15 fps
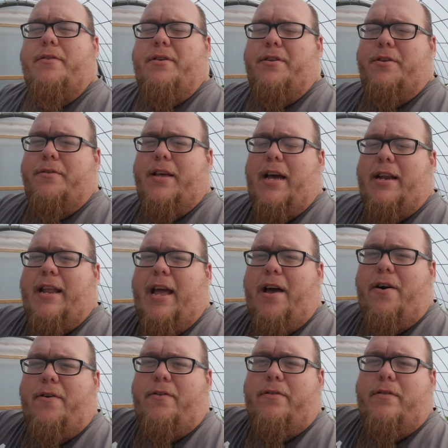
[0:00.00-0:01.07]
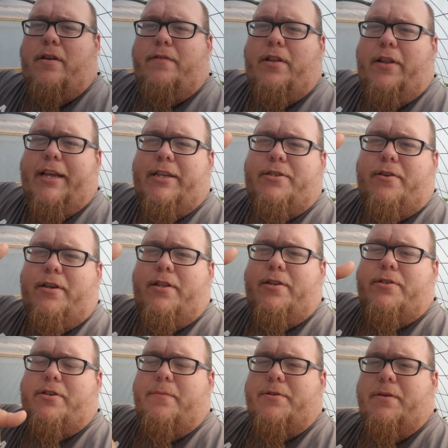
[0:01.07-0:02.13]
you can do that now. The links are in
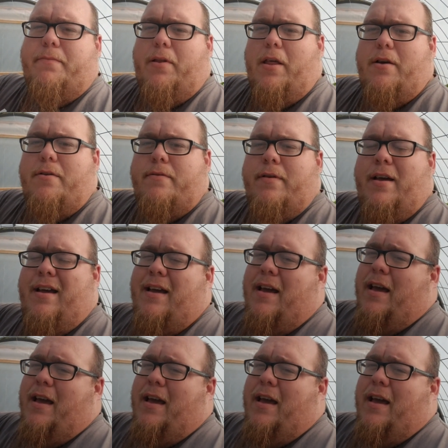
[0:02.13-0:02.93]
the description below.